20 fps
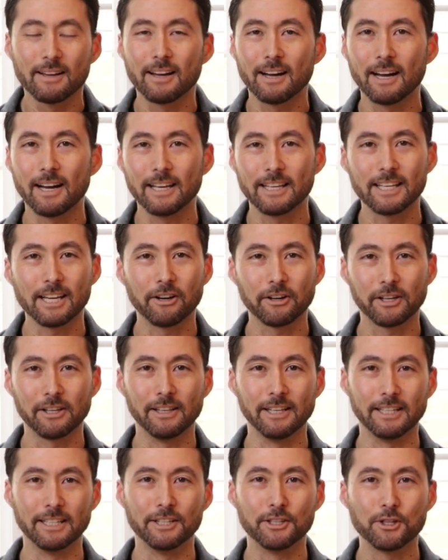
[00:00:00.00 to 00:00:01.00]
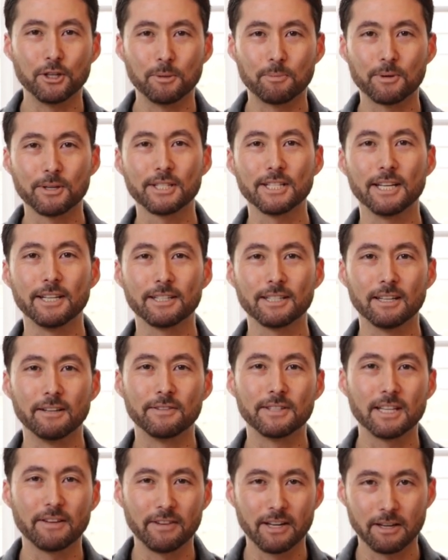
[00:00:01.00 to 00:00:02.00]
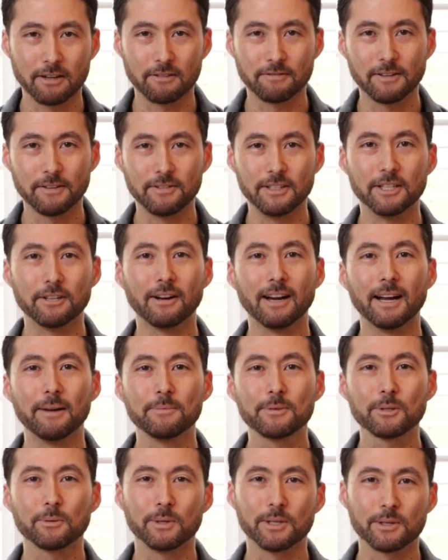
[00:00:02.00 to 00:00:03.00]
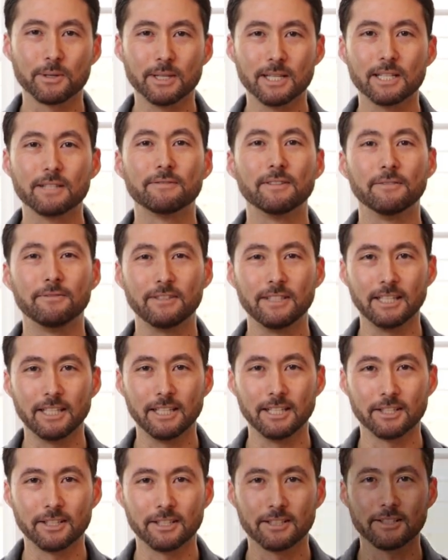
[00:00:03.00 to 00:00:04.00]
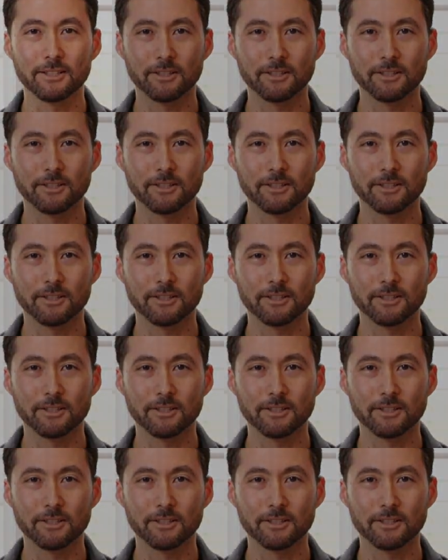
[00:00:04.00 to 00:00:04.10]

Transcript: I calculated 2% of 750 grams, which is 15